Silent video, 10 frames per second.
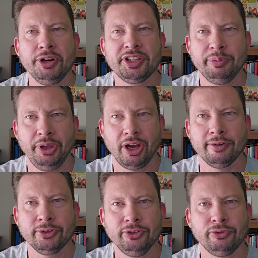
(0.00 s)
recipe
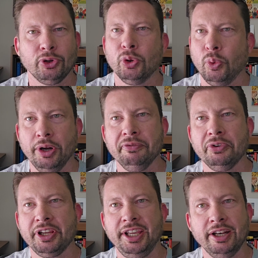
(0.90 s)
offer for
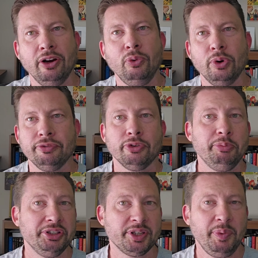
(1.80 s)
one for keto, one
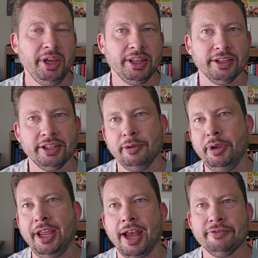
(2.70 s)
for Episcopalian.
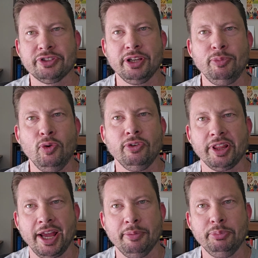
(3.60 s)
They may have some
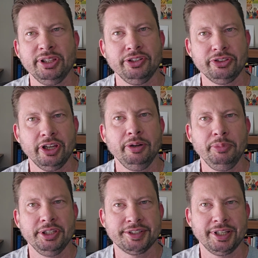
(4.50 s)
overlap, but there's
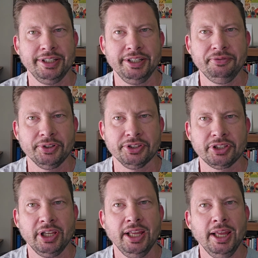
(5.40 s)
going to be a slight
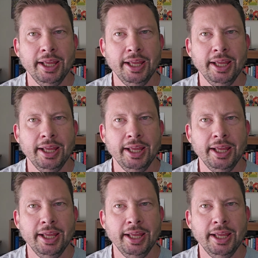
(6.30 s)
difference.